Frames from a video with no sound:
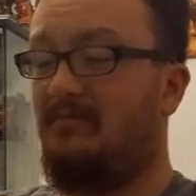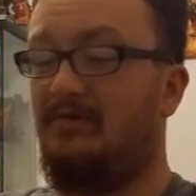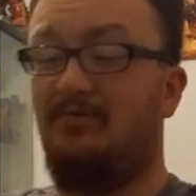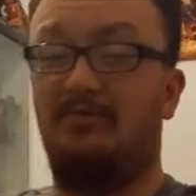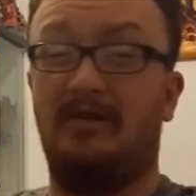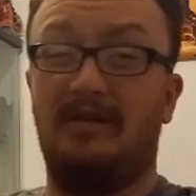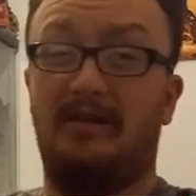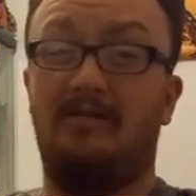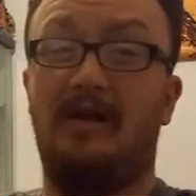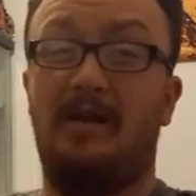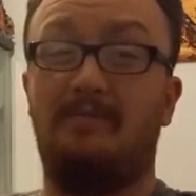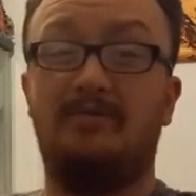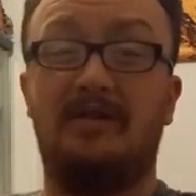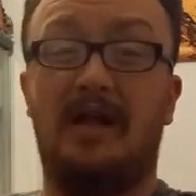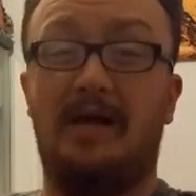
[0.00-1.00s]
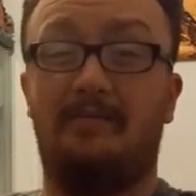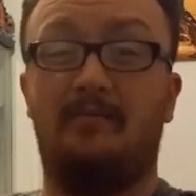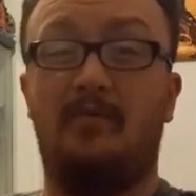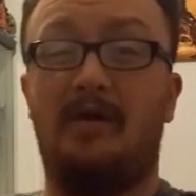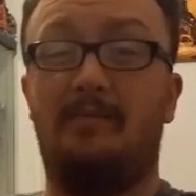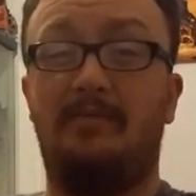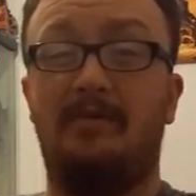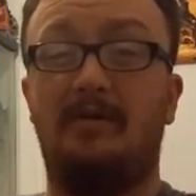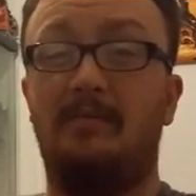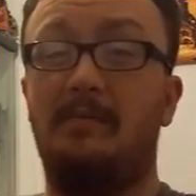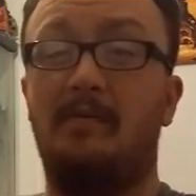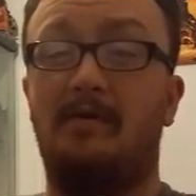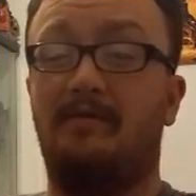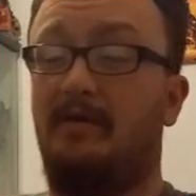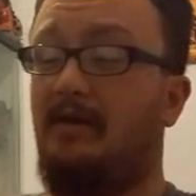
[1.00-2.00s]
it's a really crap stabbing weapon, to be
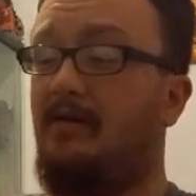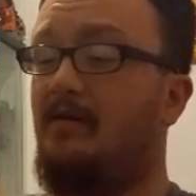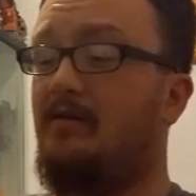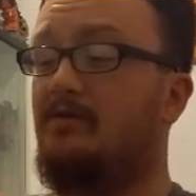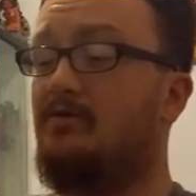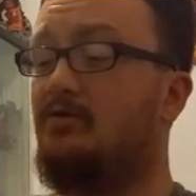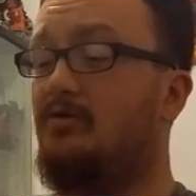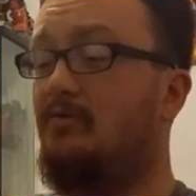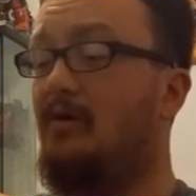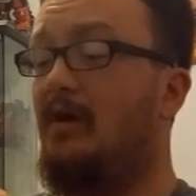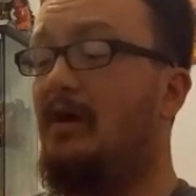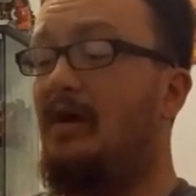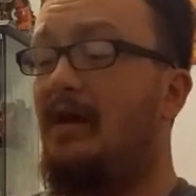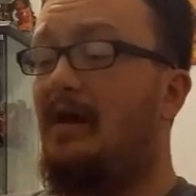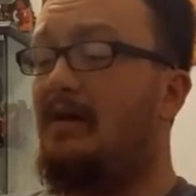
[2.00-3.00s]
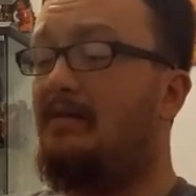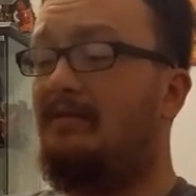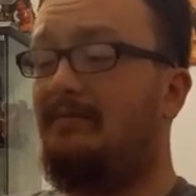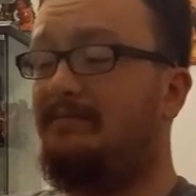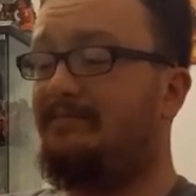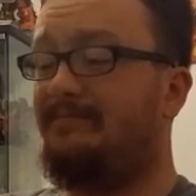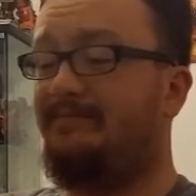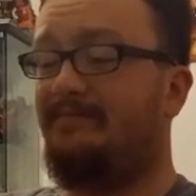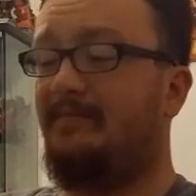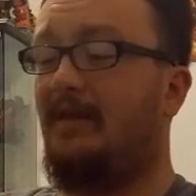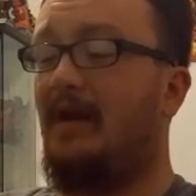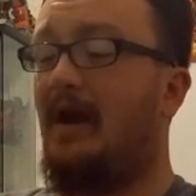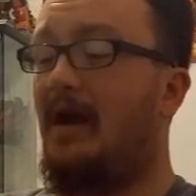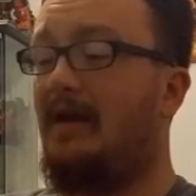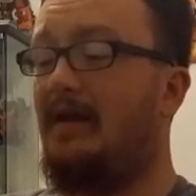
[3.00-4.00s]
perfectly honest. So
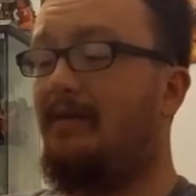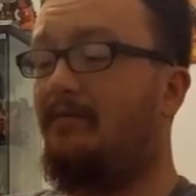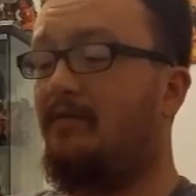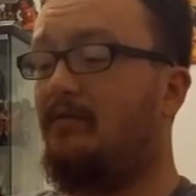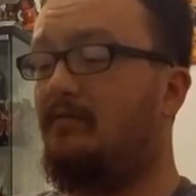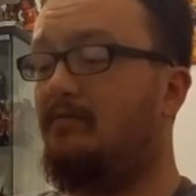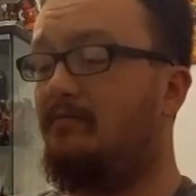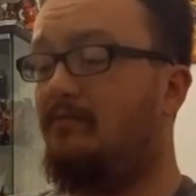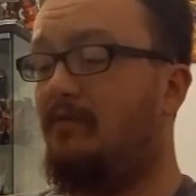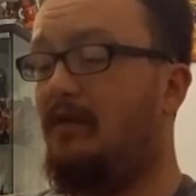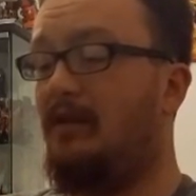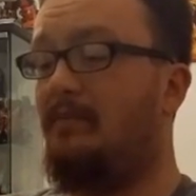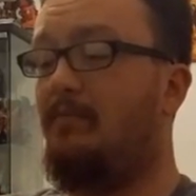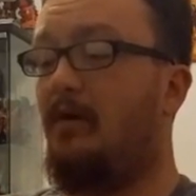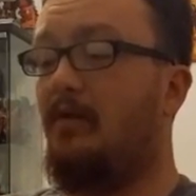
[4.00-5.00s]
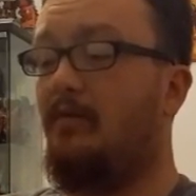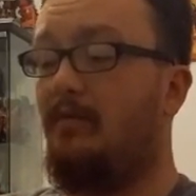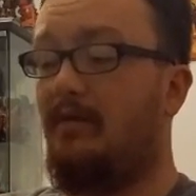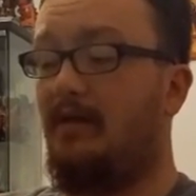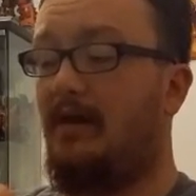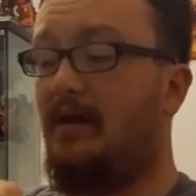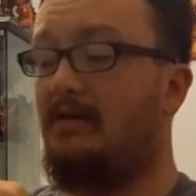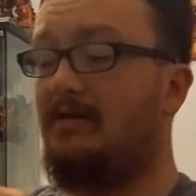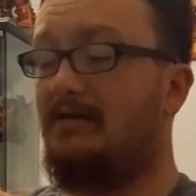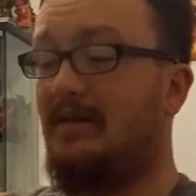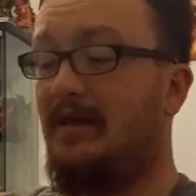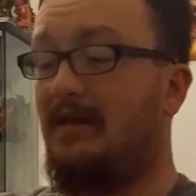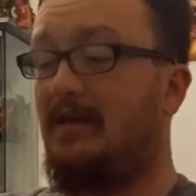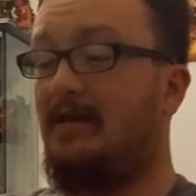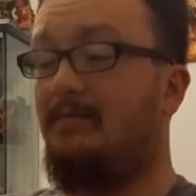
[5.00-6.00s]
I never really bother with it. I just
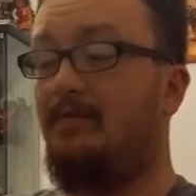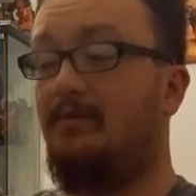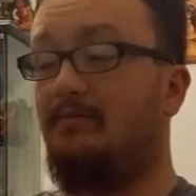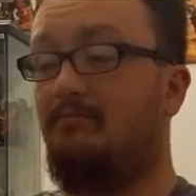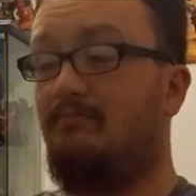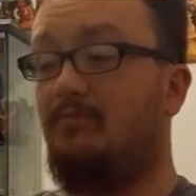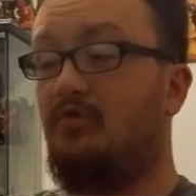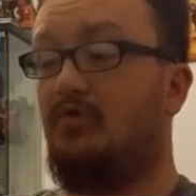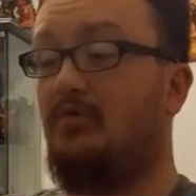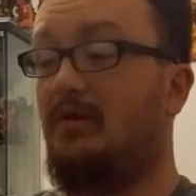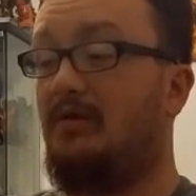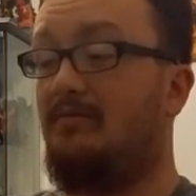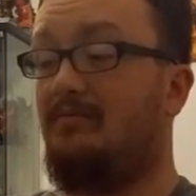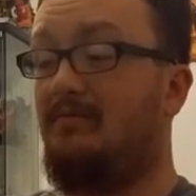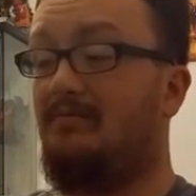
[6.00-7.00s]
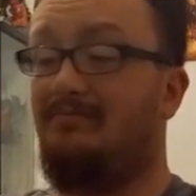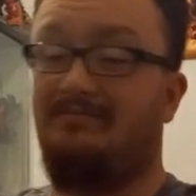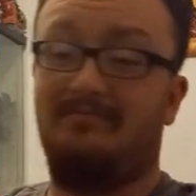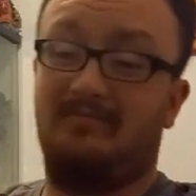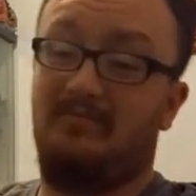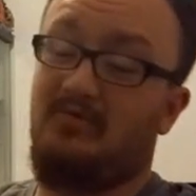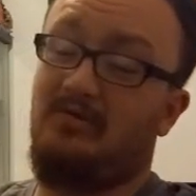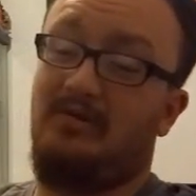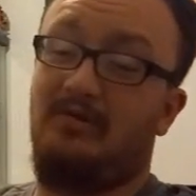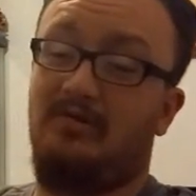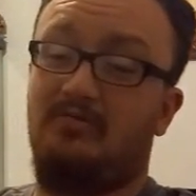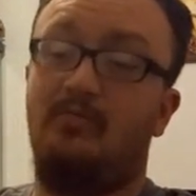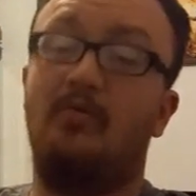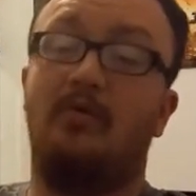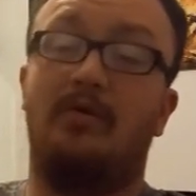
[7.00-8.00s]
like keeping it straight. It
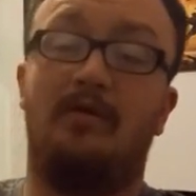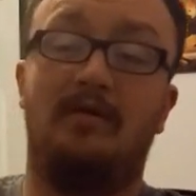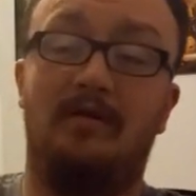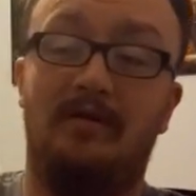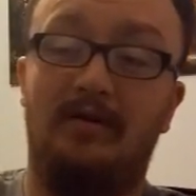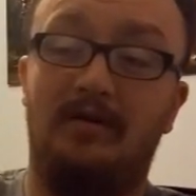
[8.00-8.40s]
looks more,